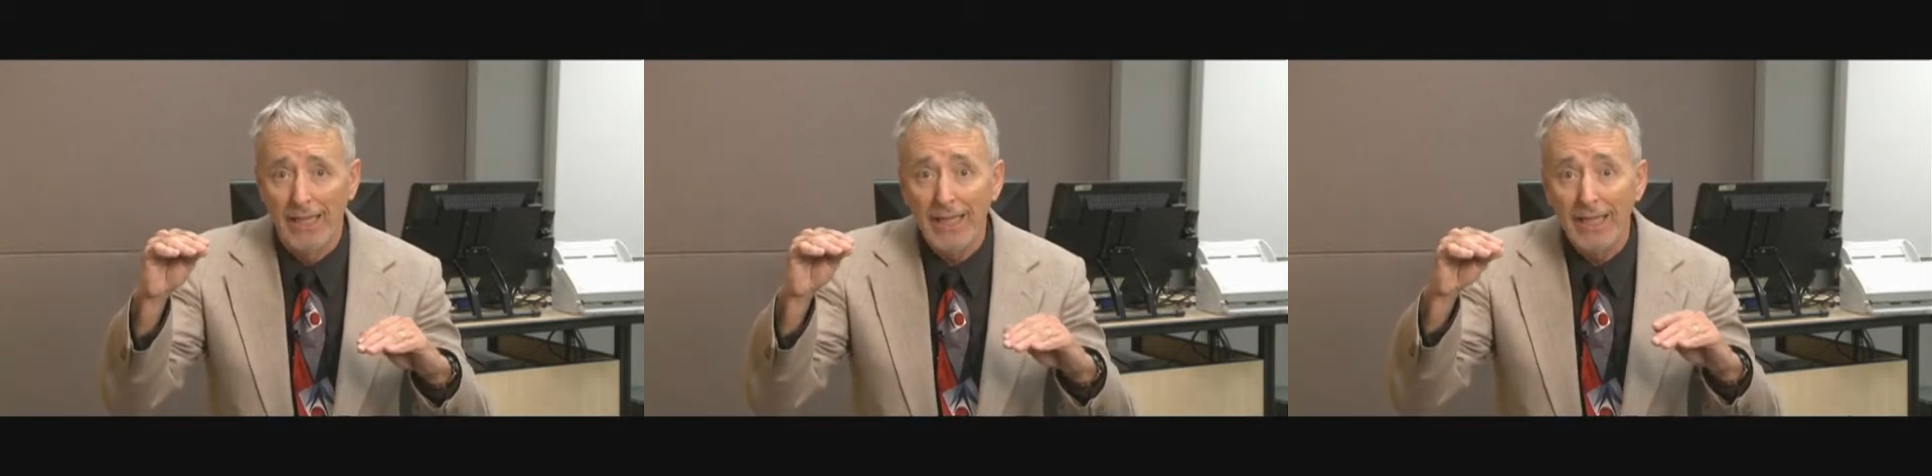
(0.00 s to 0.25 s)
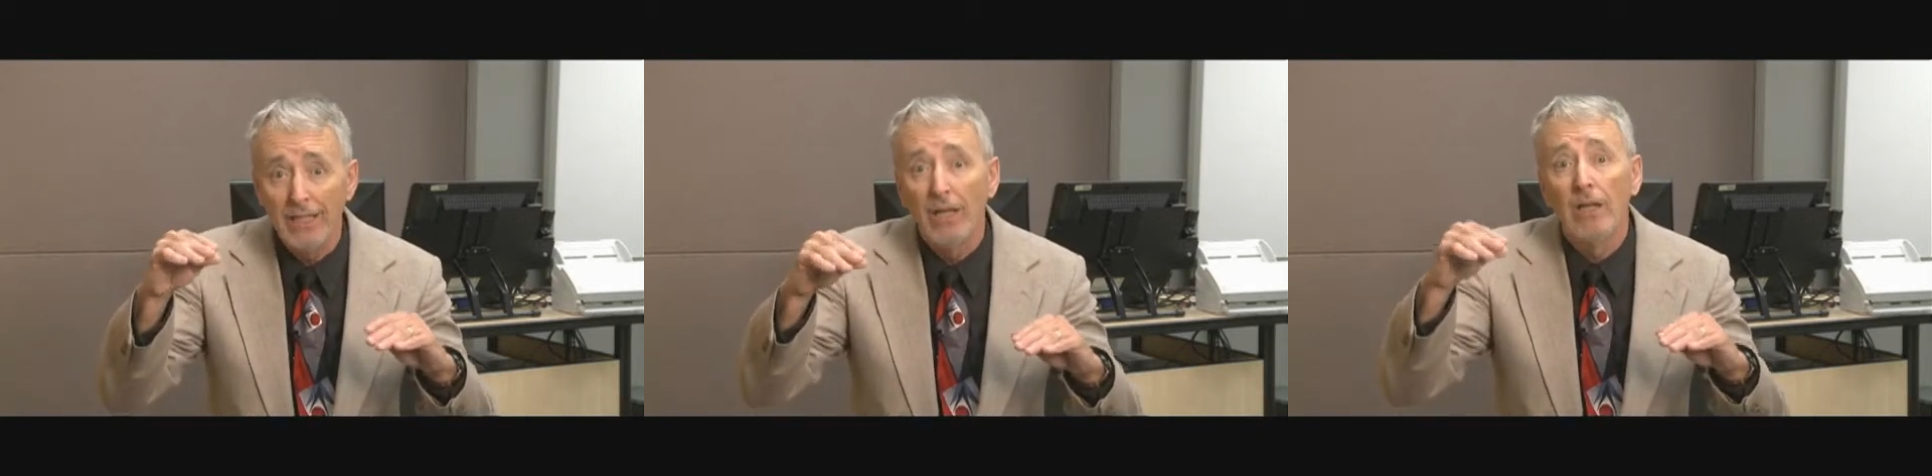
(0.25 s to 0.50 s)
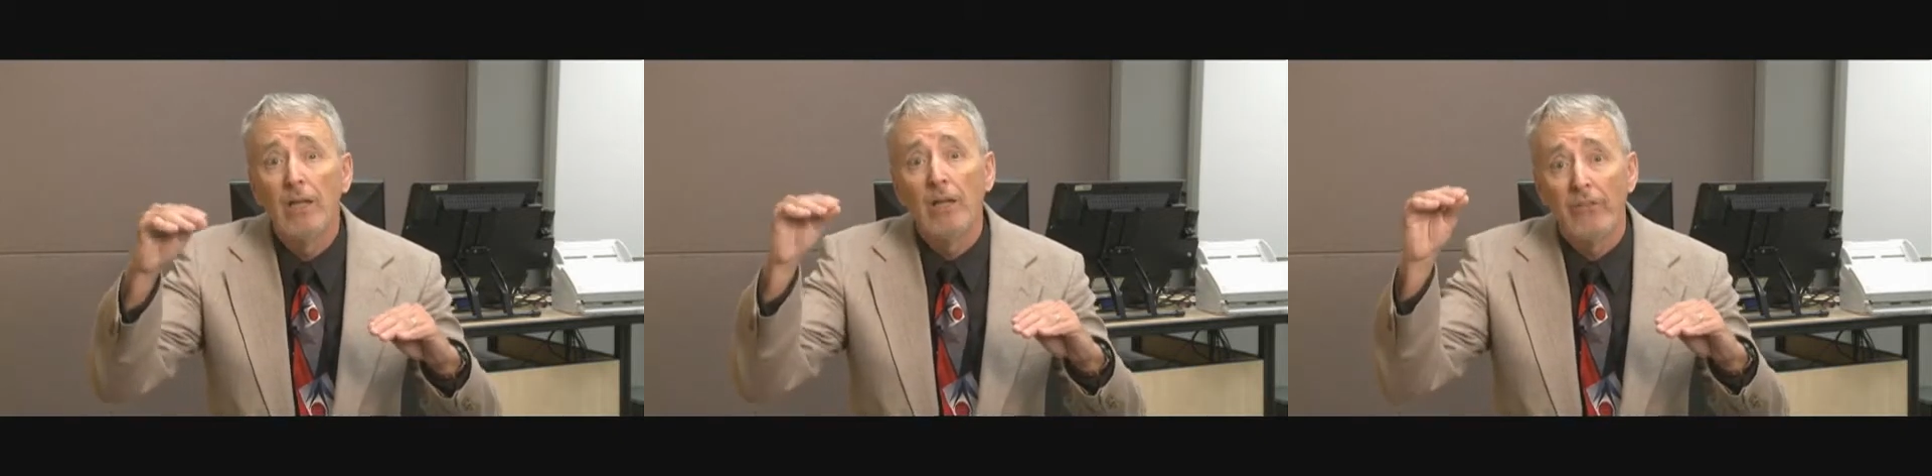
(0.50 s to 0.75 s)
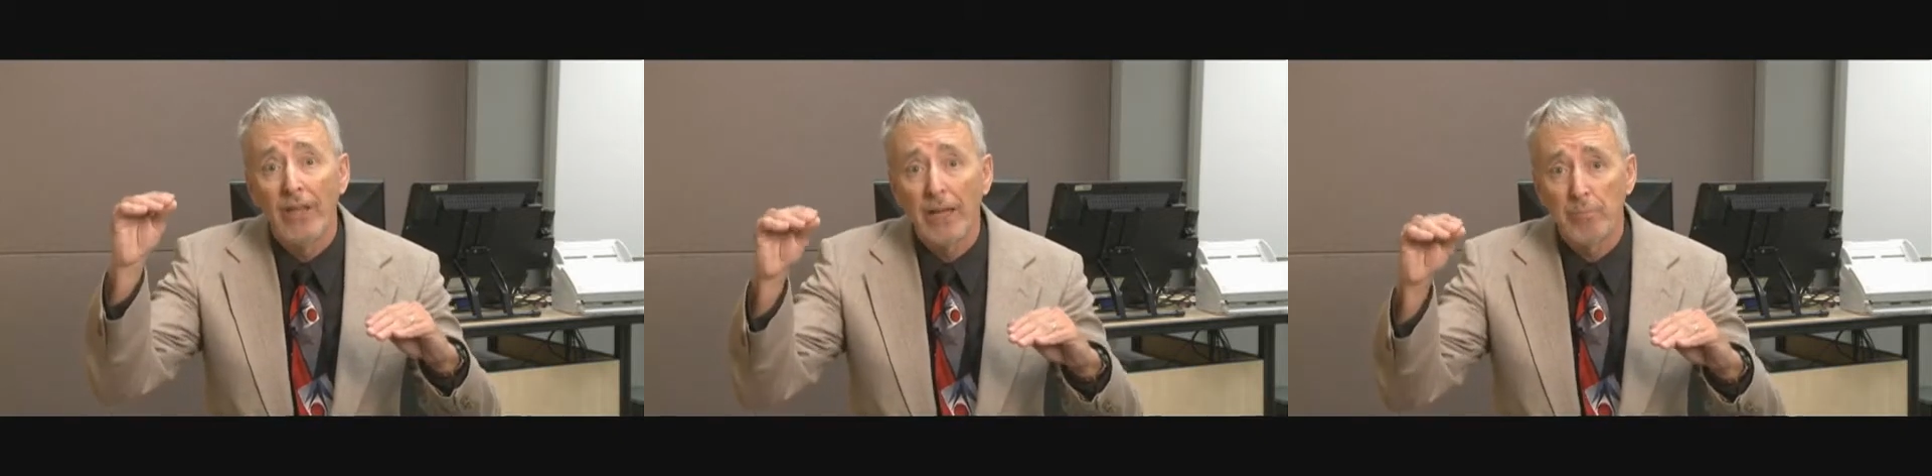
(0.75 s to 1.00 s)
in
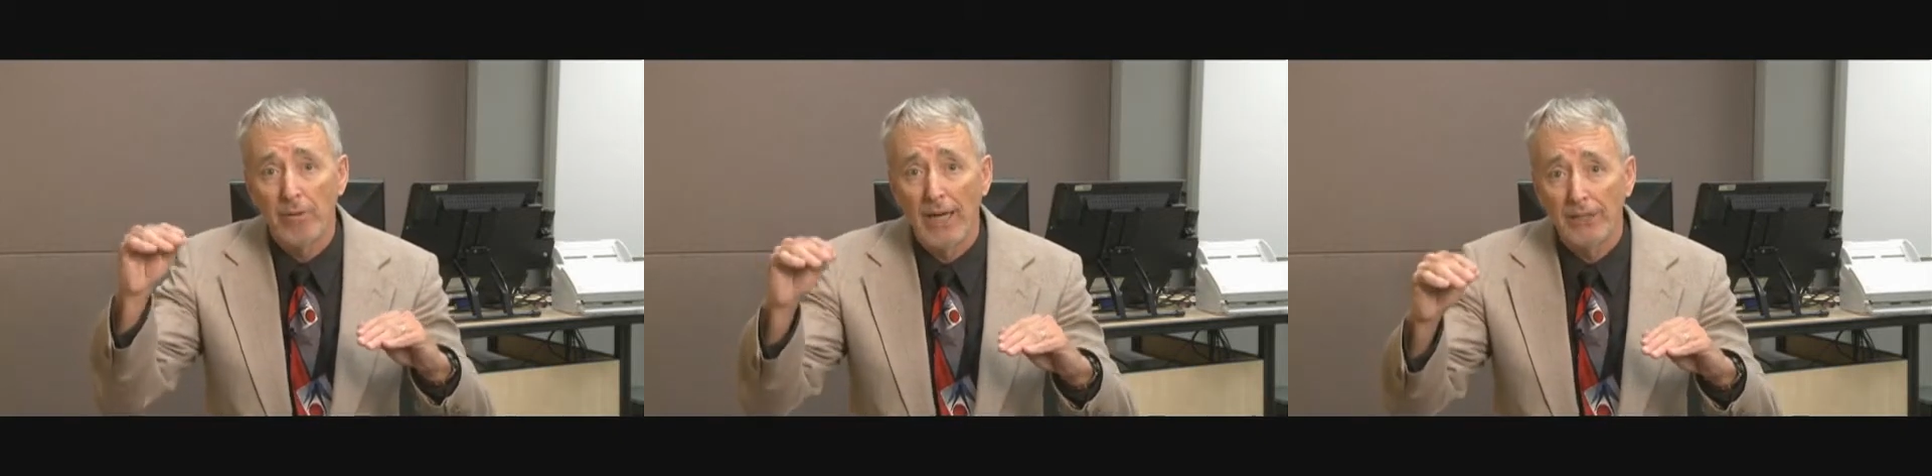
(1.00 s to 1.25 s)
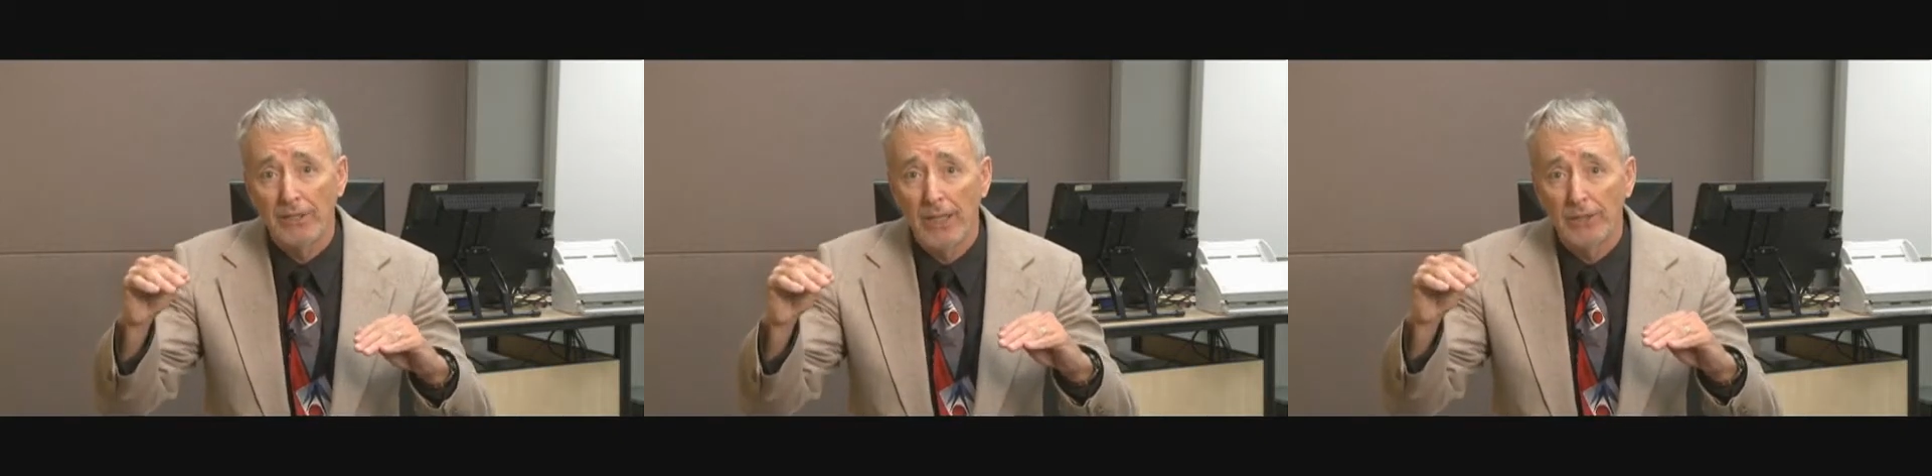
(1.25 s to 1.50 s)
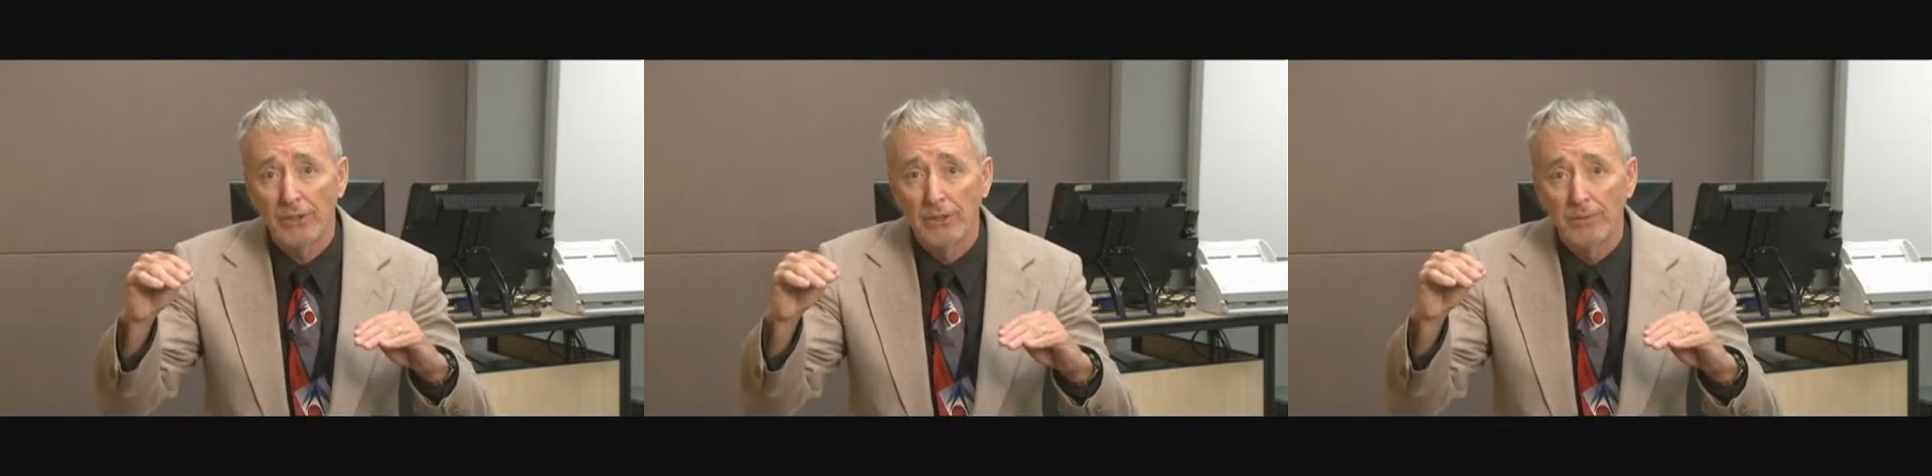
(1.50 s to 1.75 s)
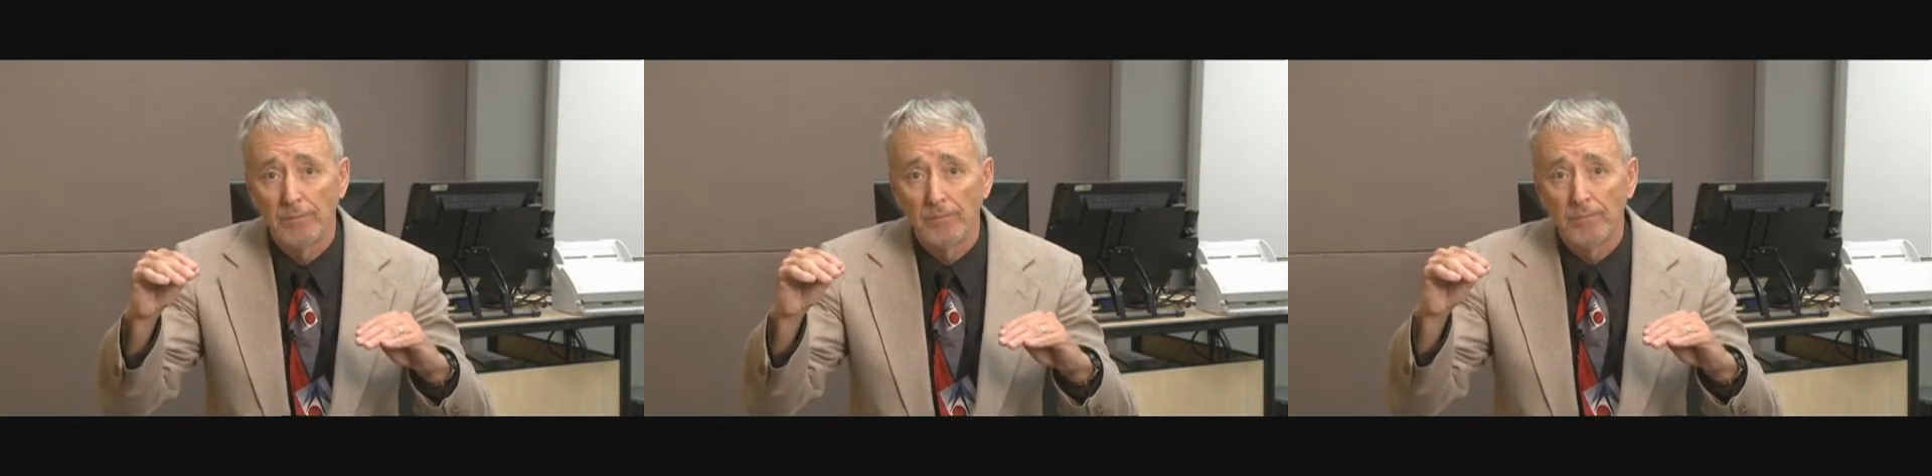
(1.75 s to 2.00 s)
that process.